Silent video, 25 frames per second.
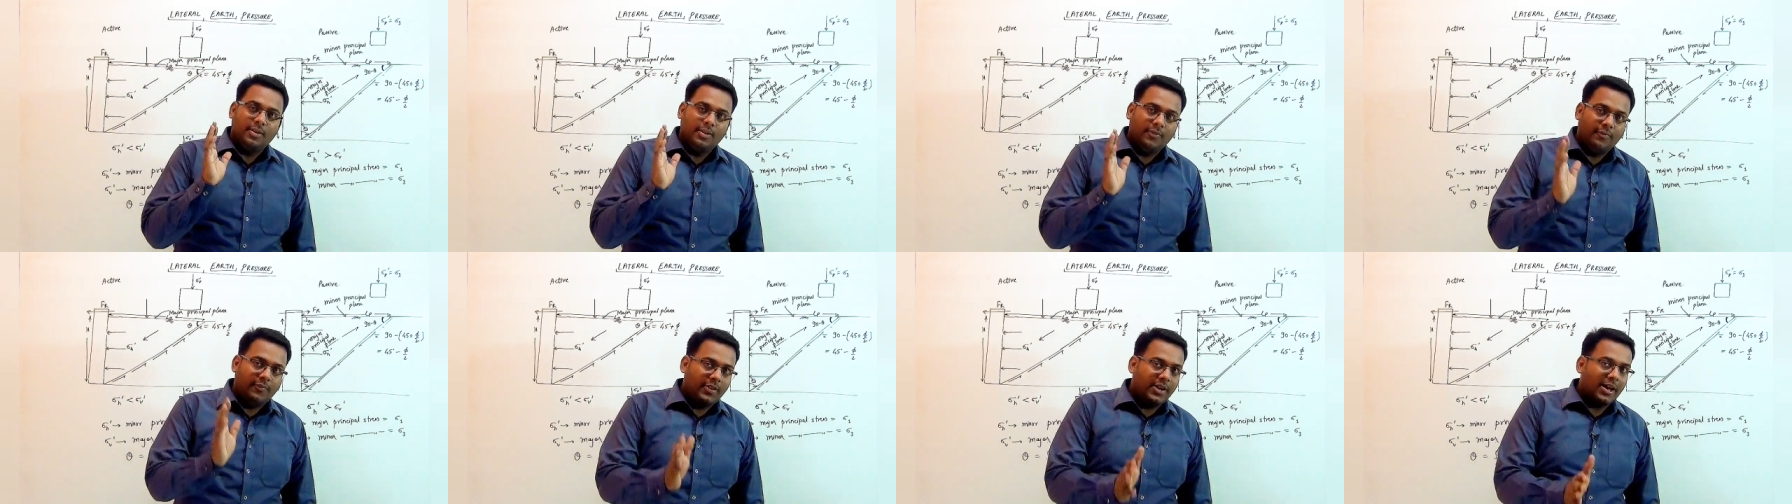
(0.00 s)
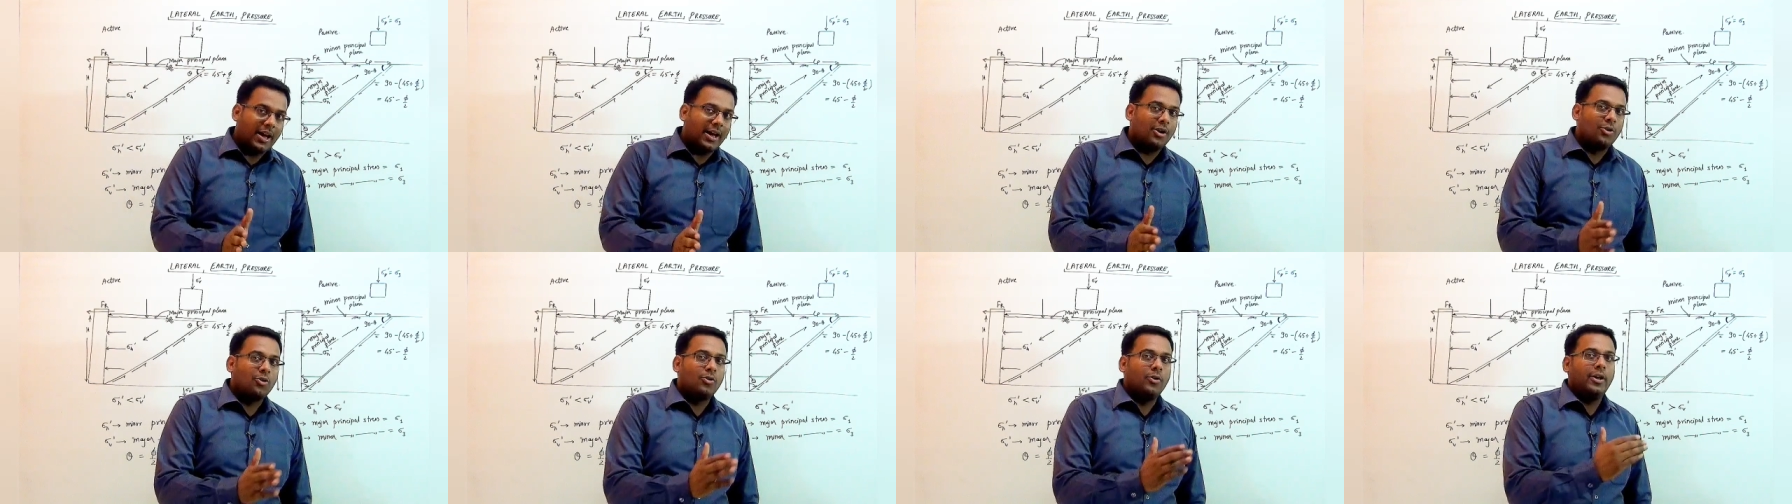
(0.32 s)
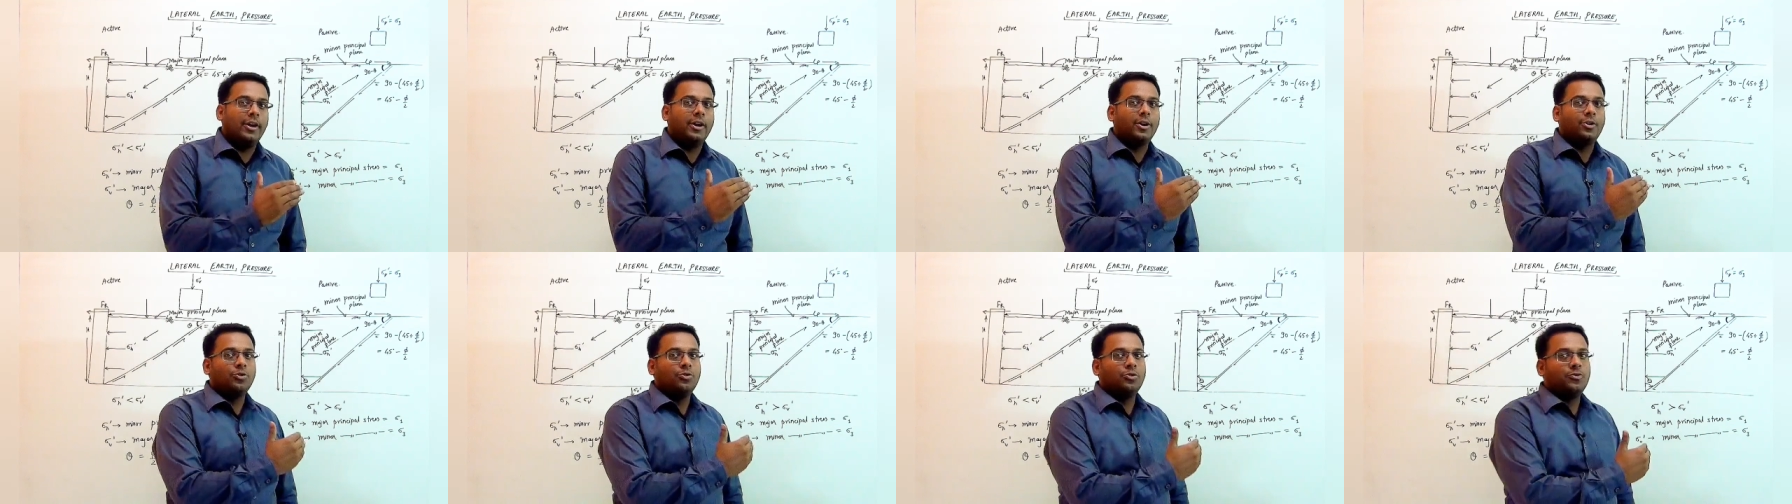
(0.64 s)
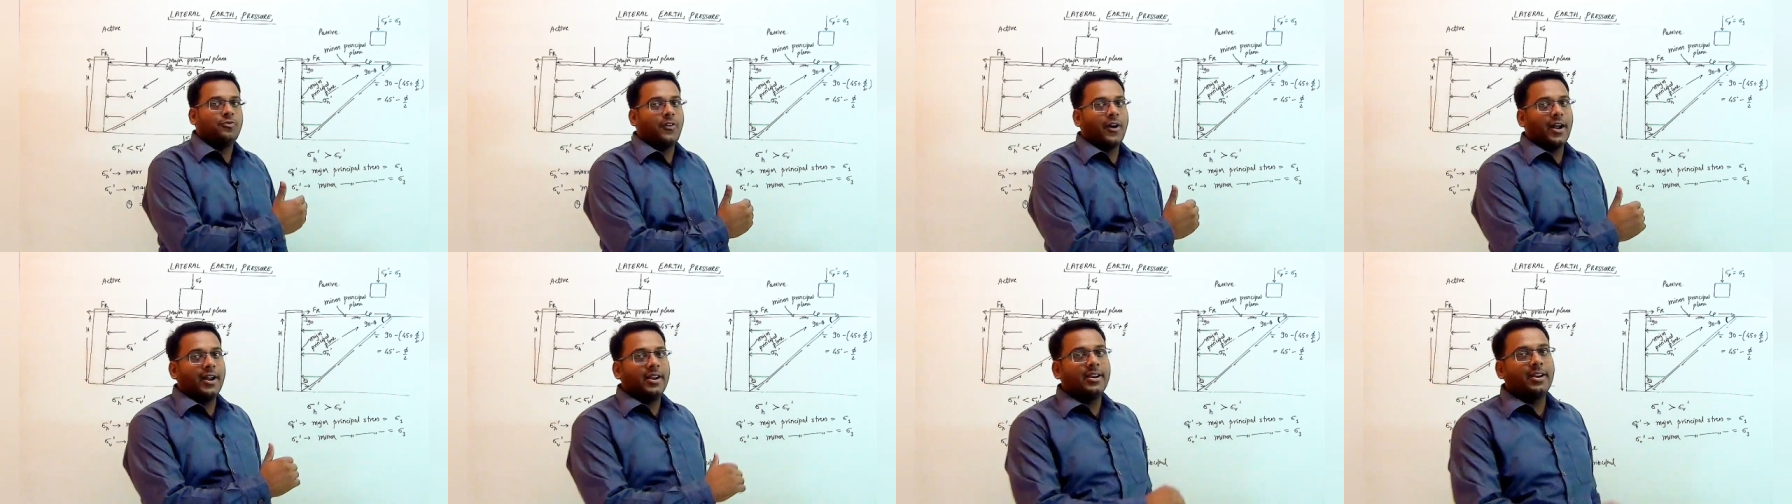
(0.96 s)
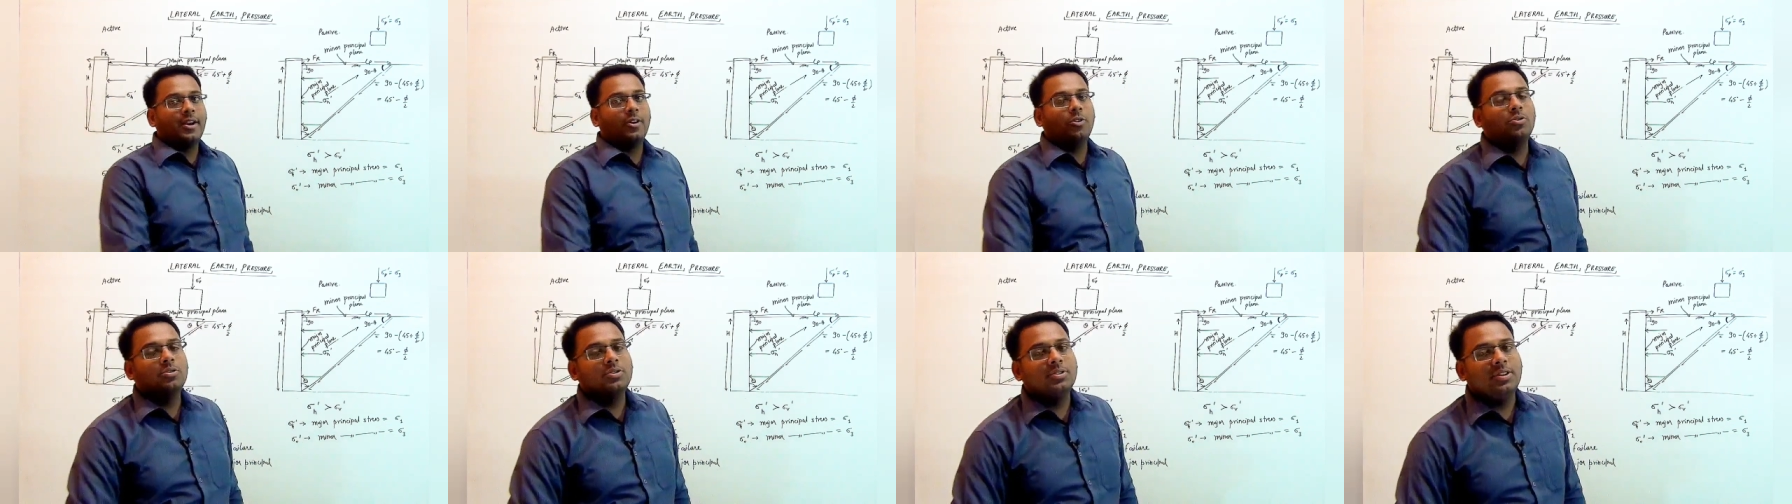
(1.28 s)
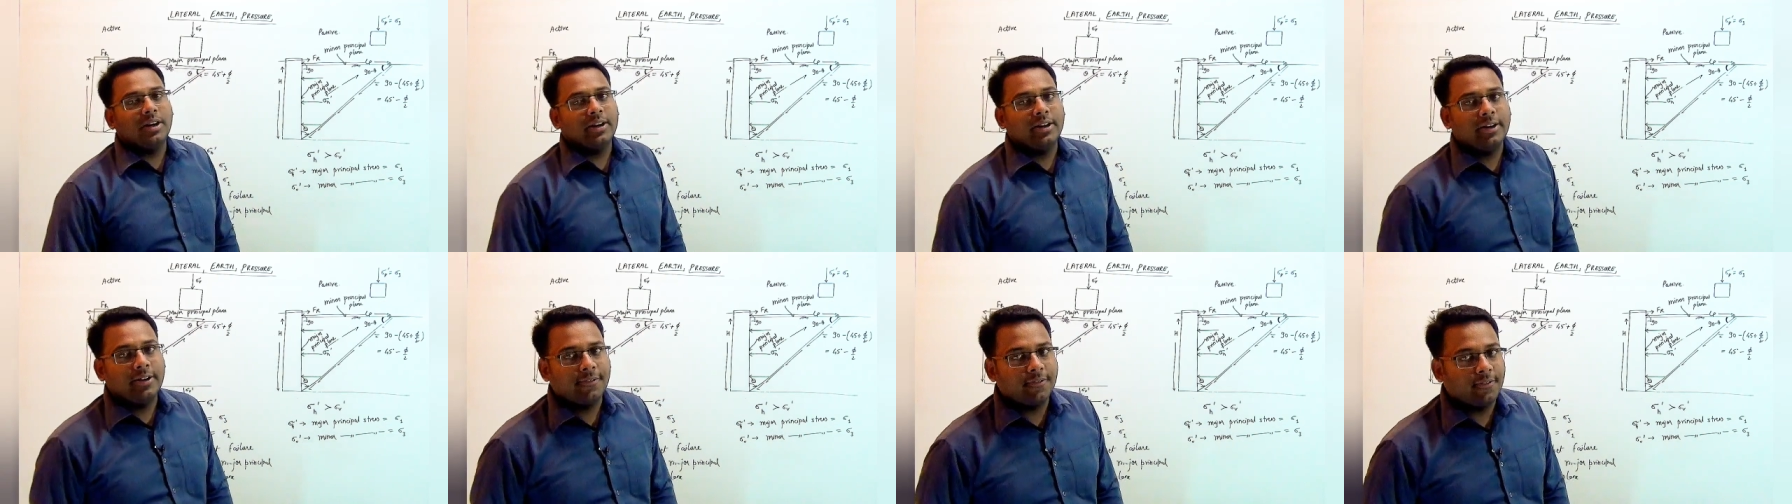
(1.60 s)
We are going to find out
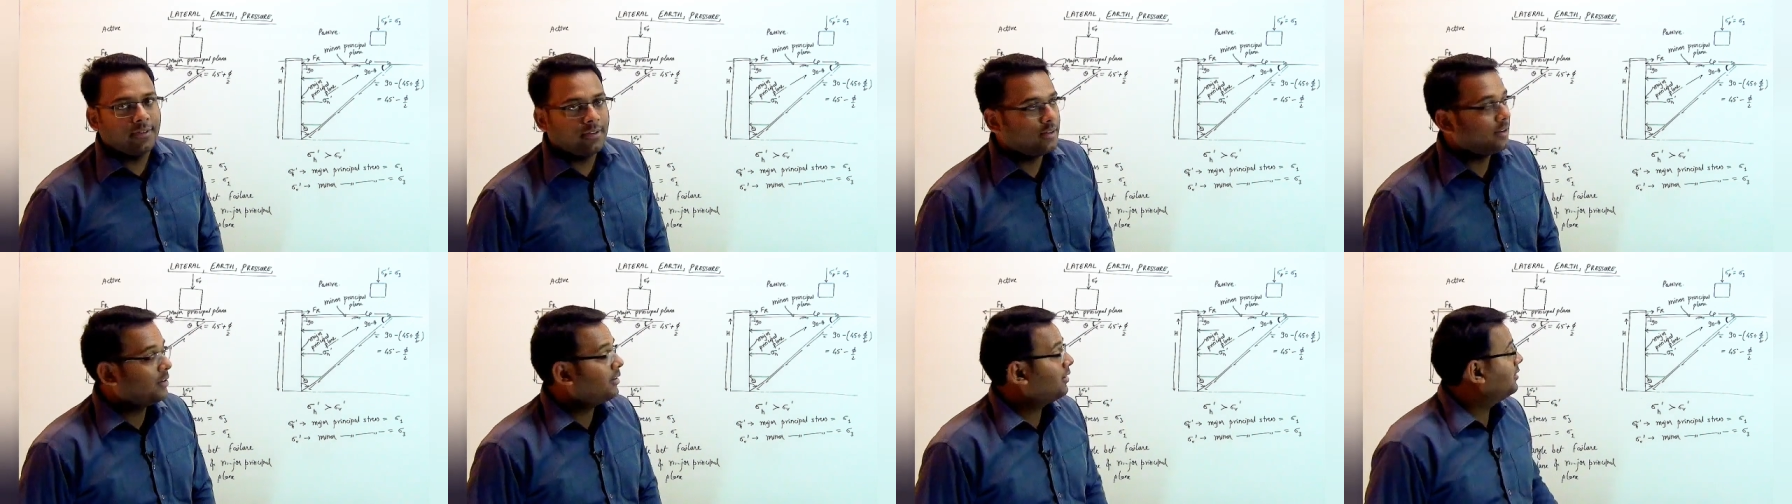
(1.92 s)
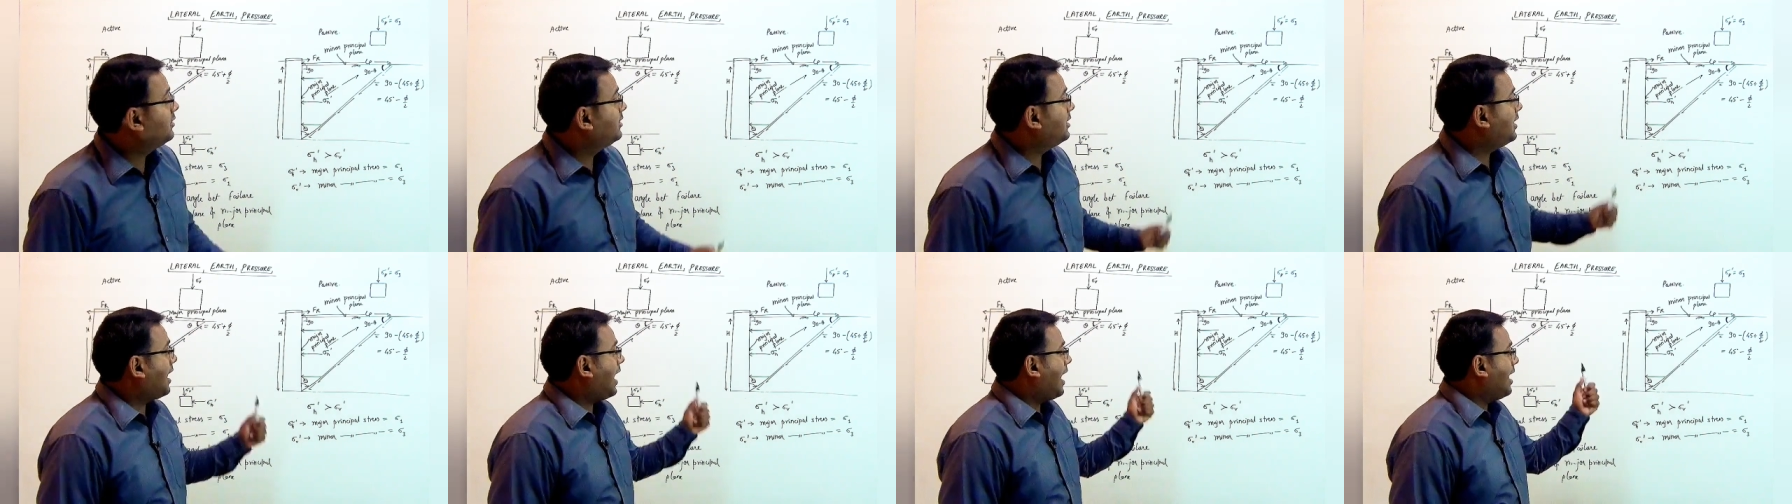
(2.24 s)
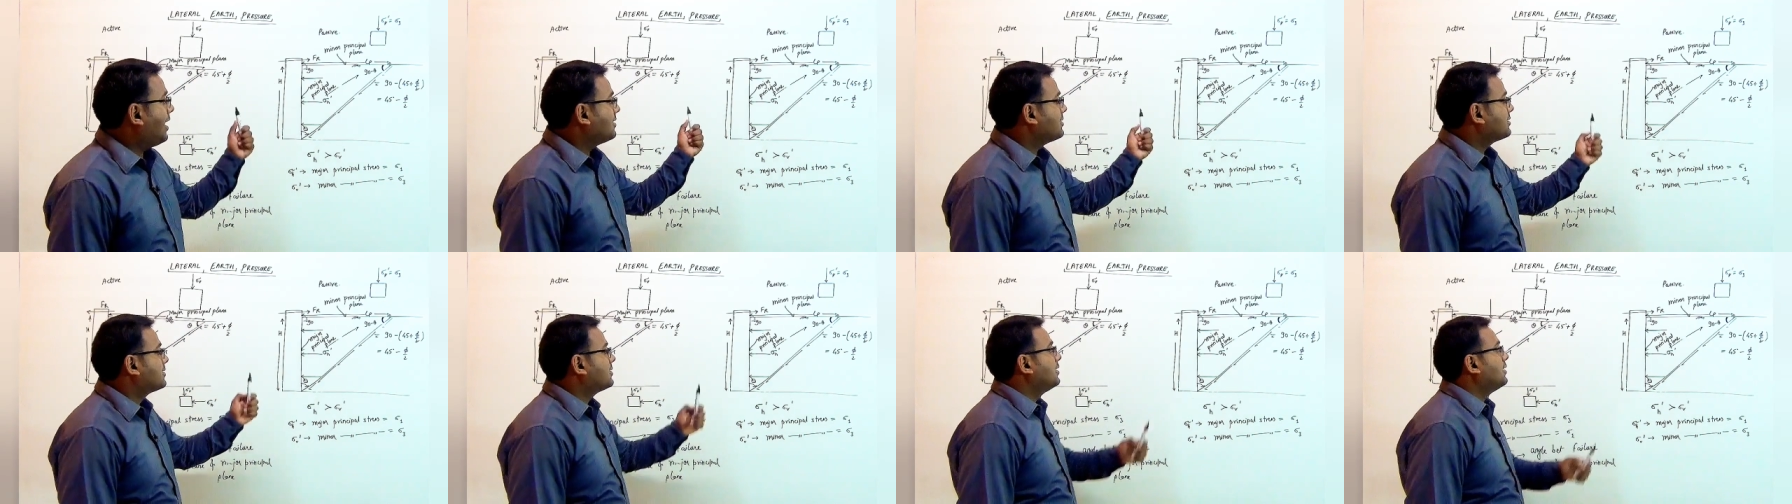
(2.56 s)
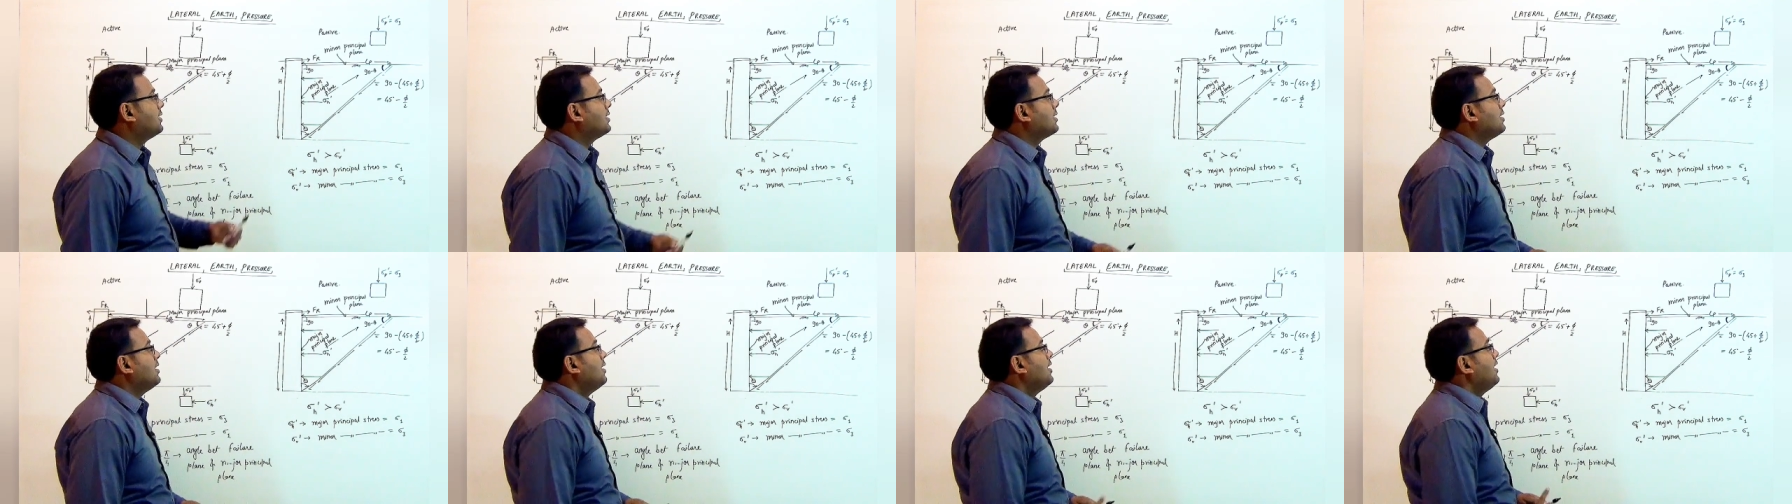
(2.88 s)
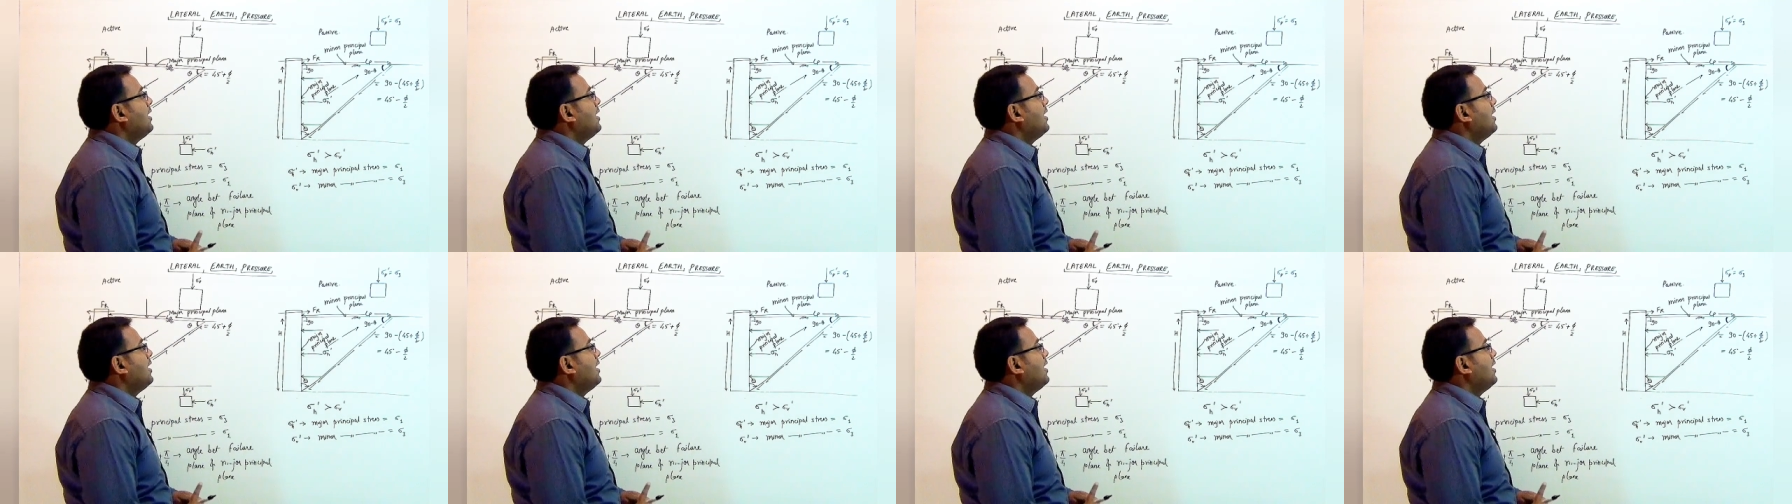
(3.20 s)
that the answer